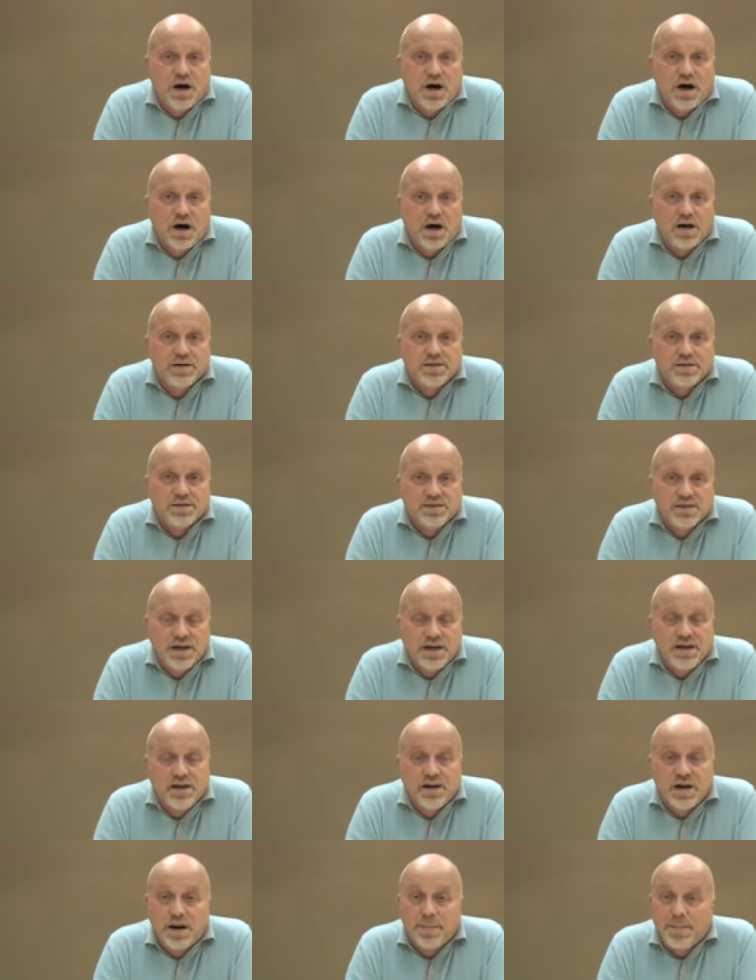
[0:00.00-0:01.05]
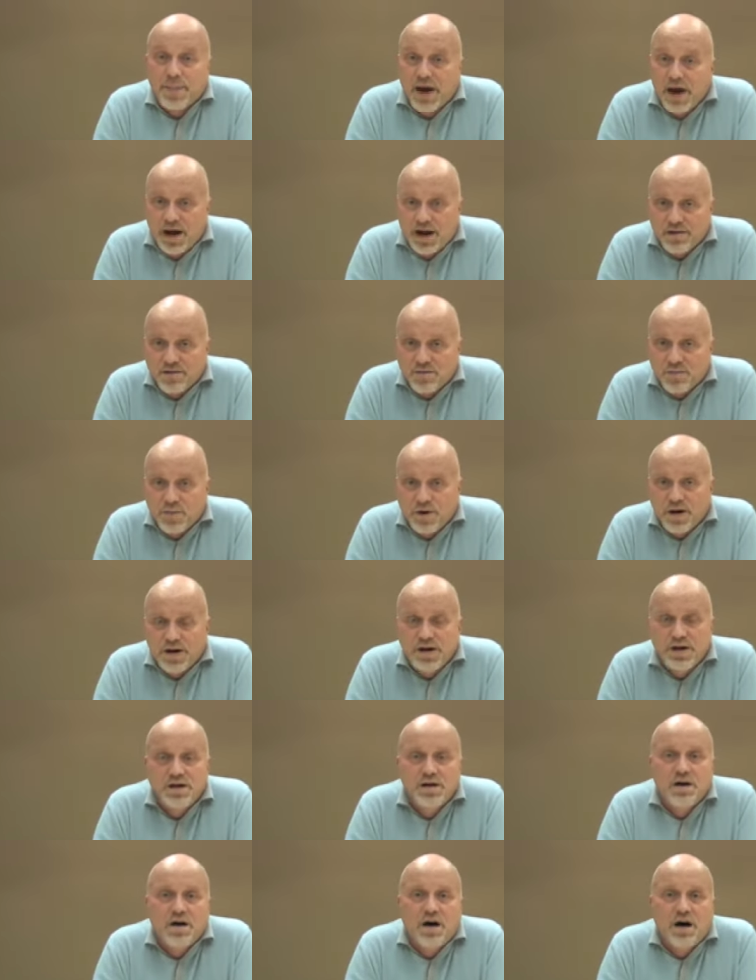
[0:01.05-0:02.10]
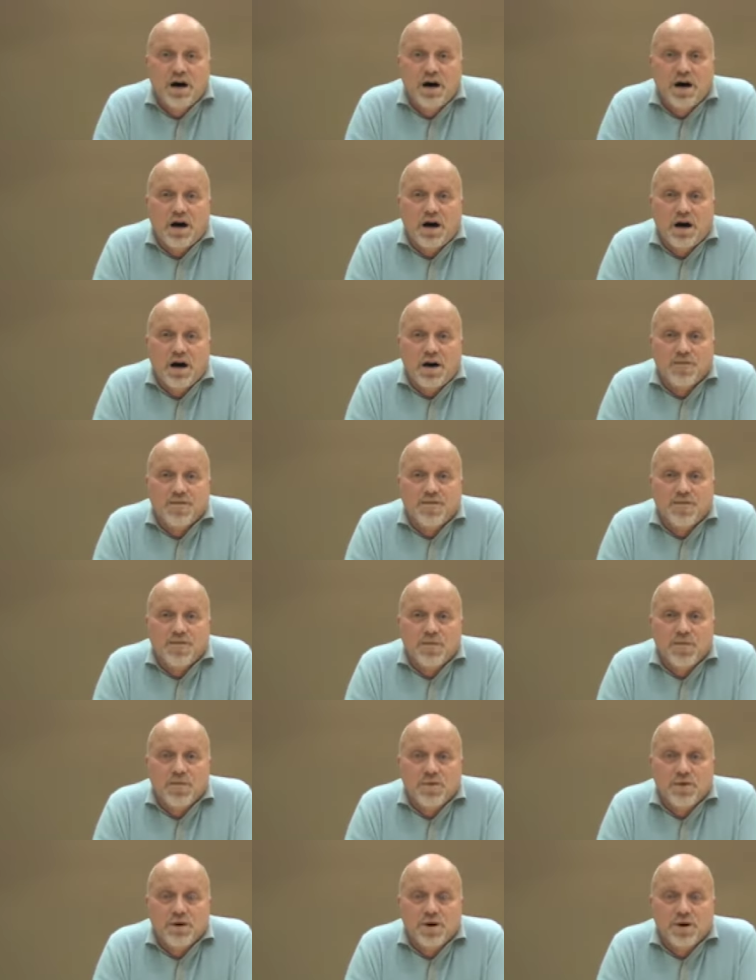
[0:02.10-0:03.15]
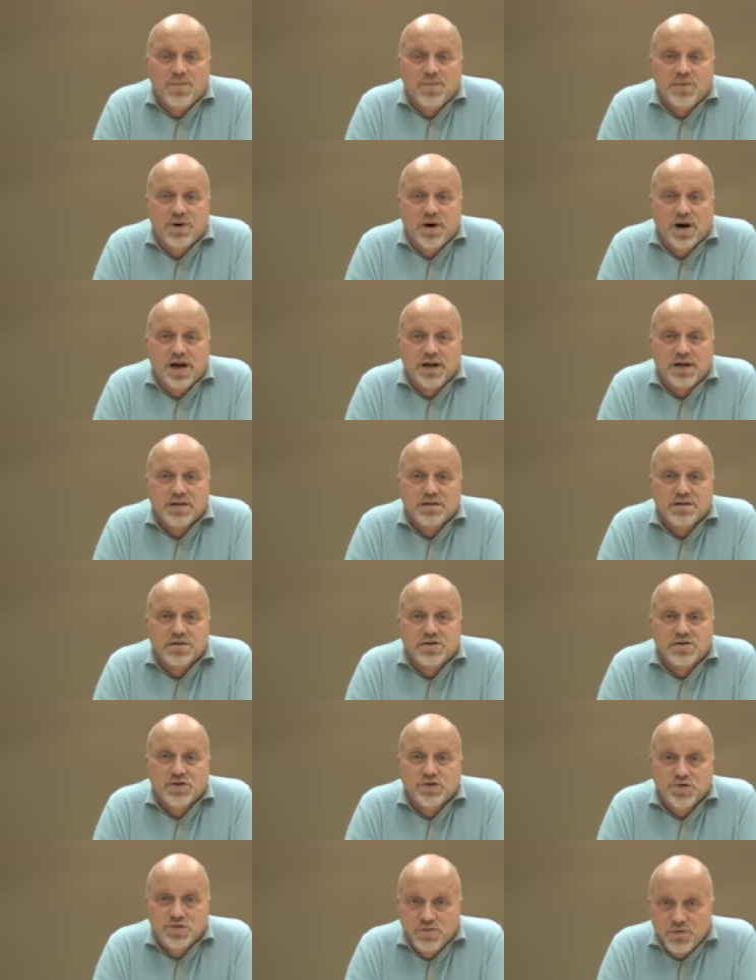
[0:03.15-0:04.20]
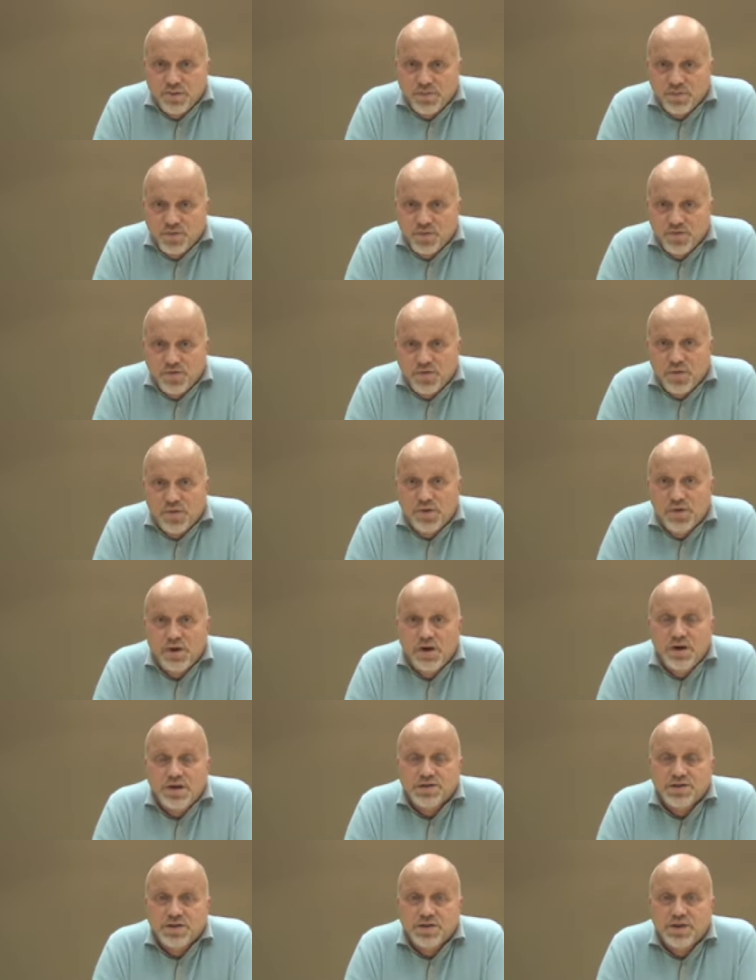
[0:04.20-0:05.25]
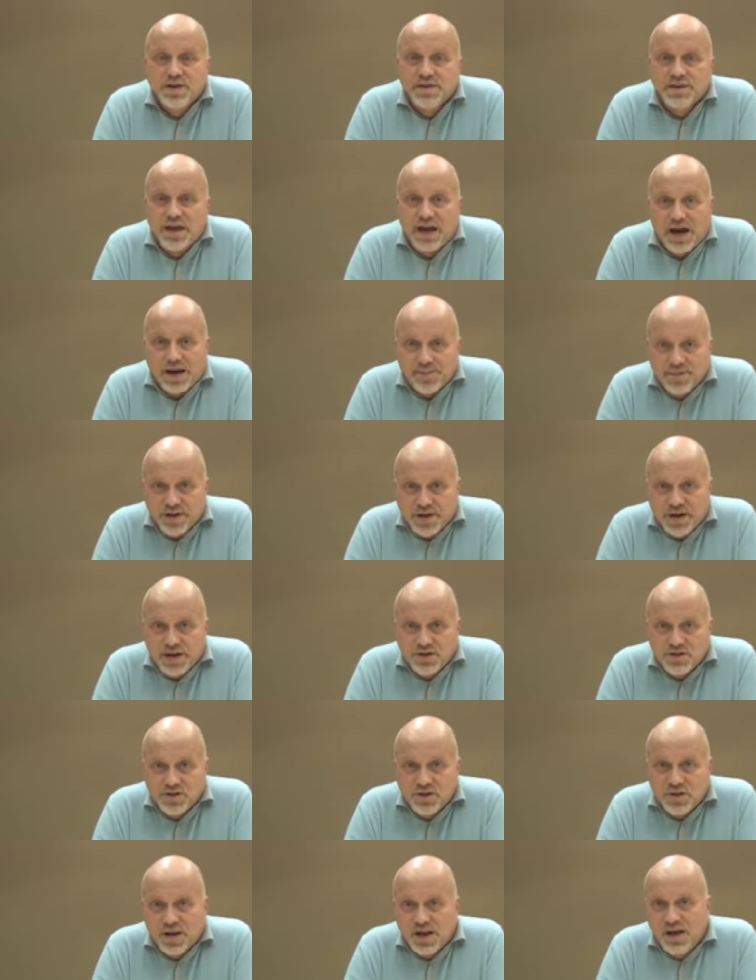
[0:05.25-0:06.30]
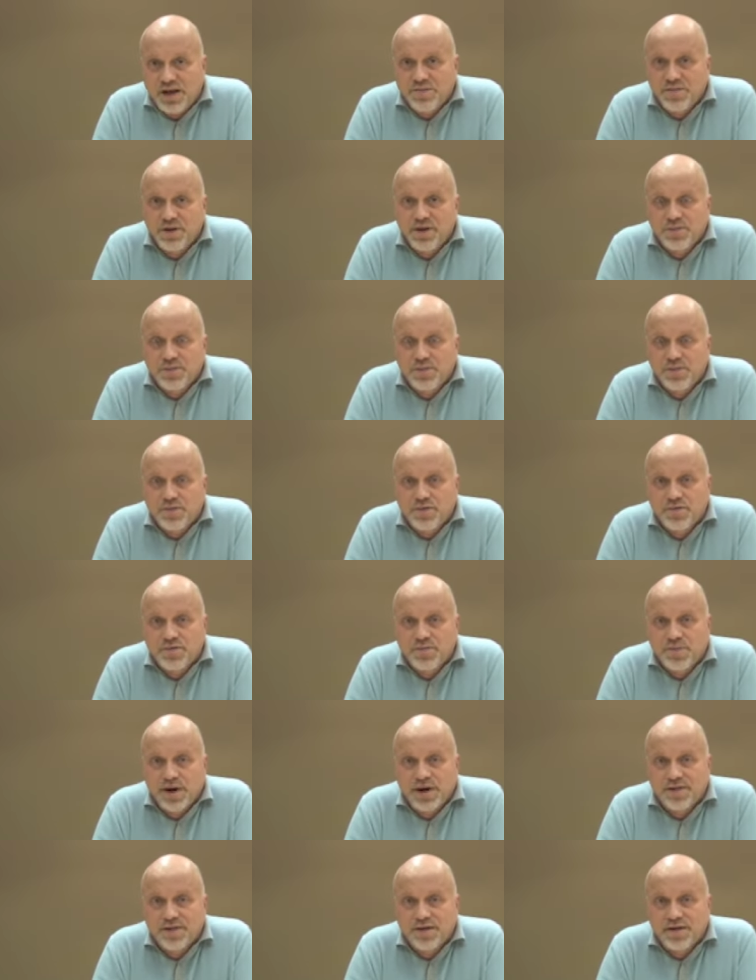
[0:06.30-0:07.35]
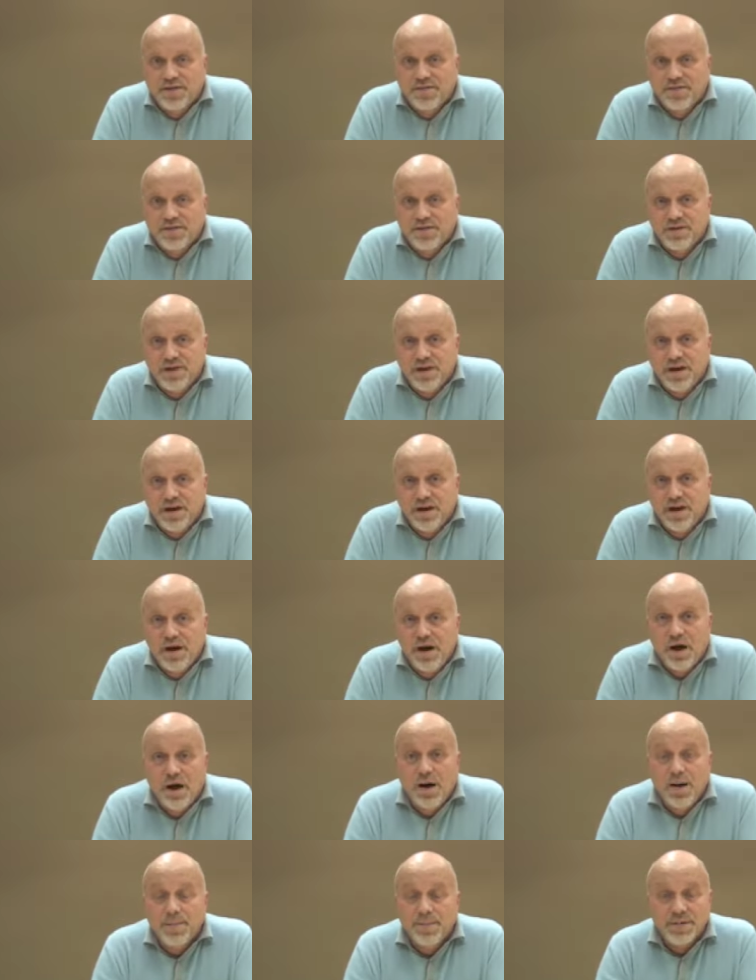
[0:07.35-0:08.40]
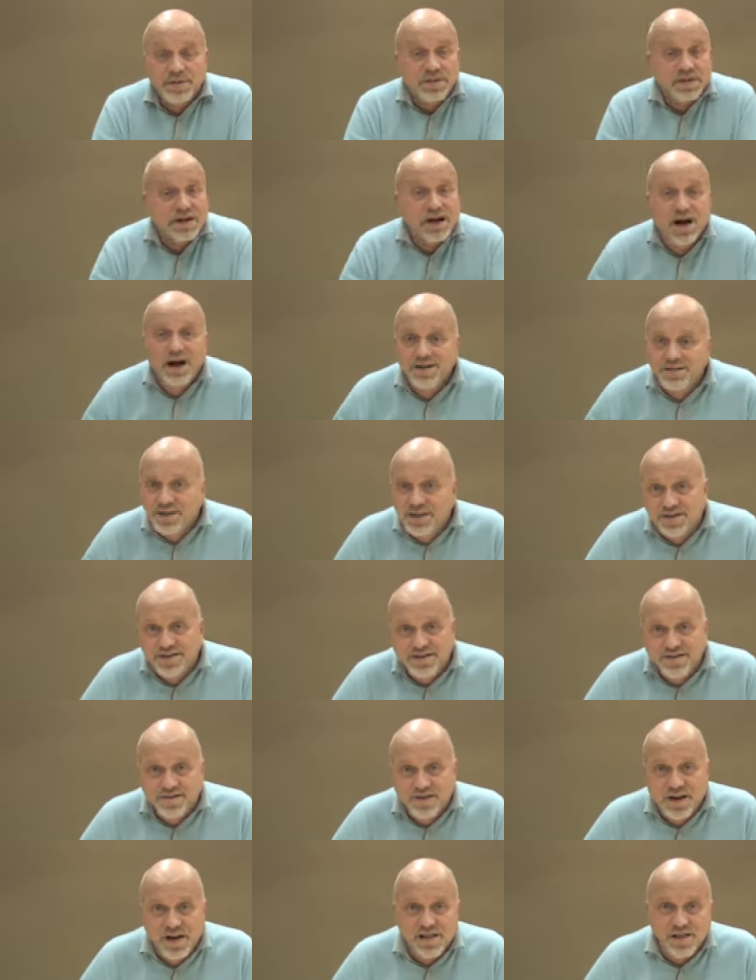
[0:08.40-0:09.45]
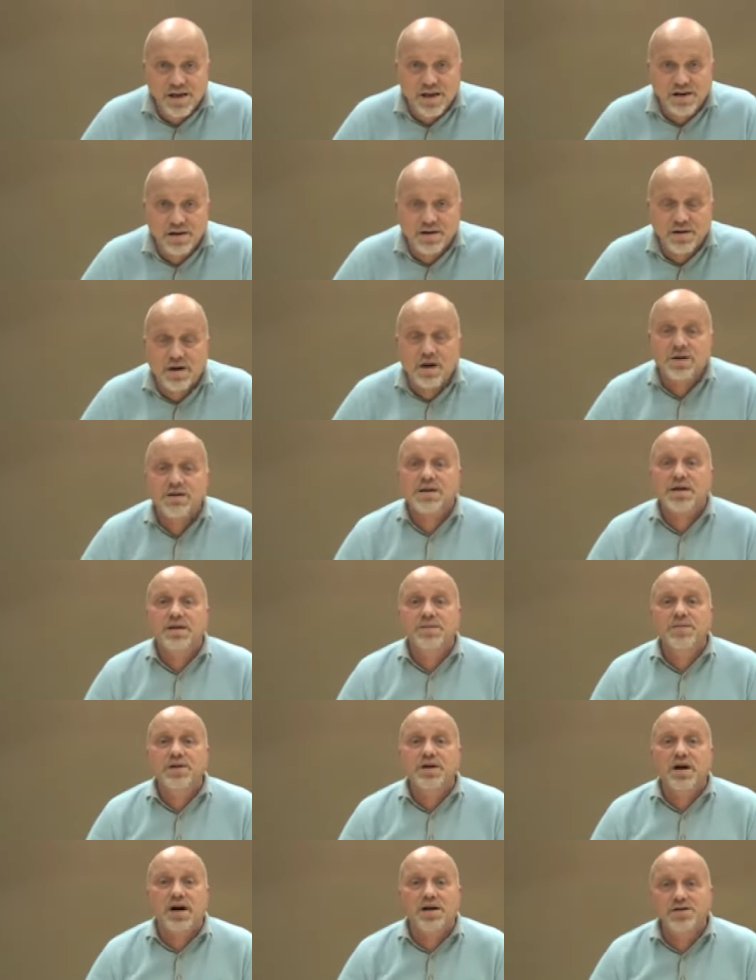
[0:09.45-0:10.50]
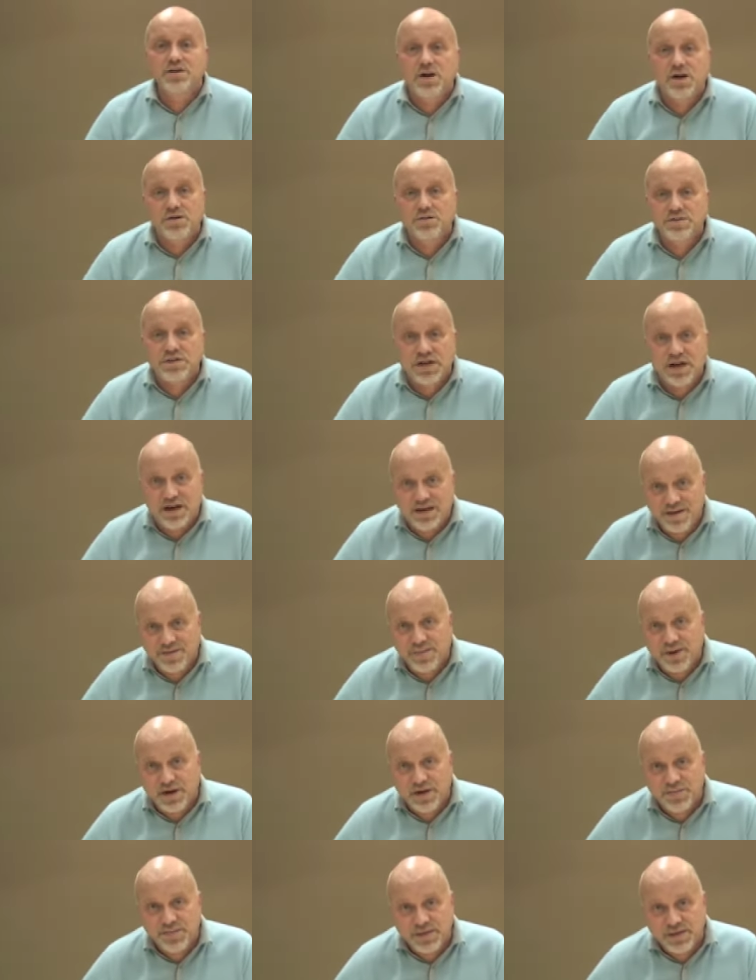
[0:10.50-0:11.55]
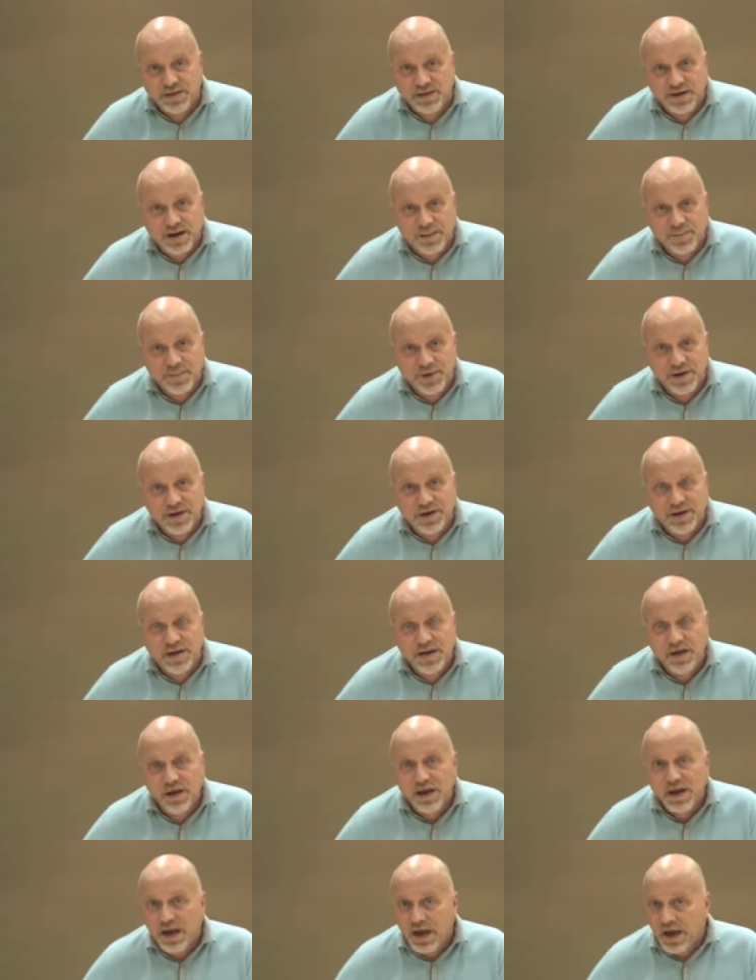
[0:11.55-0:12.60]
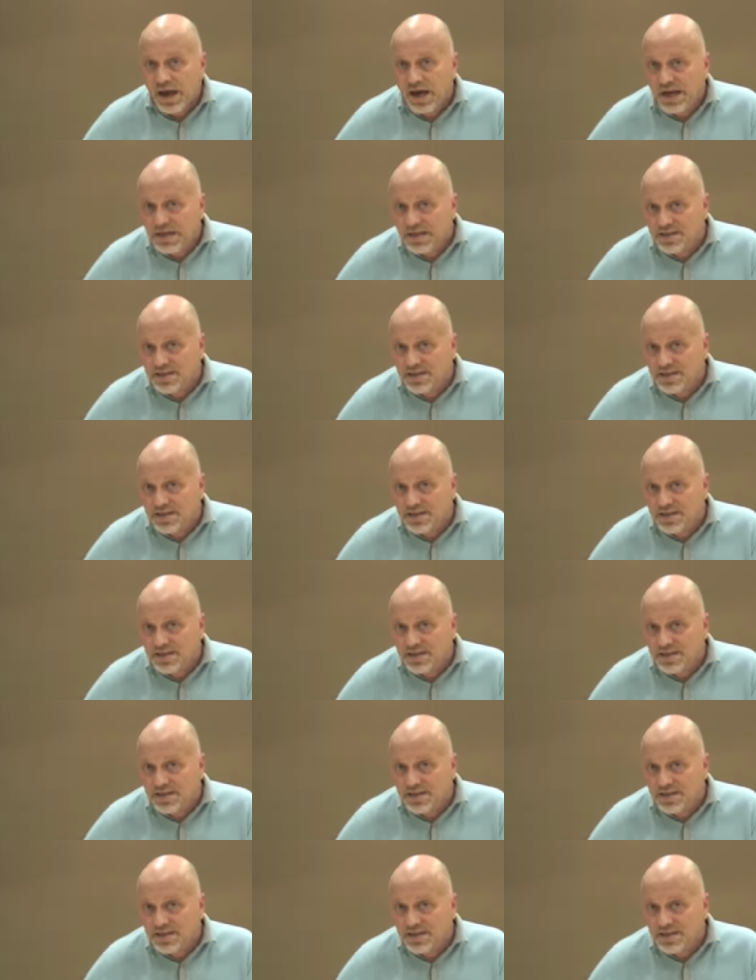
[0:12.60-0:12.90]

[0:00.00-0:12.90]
uh, state a pathway uh, for a product to approval so that the application can be approved by the FDA. But the contents of that letter are going to be unknown to anybody but the company. And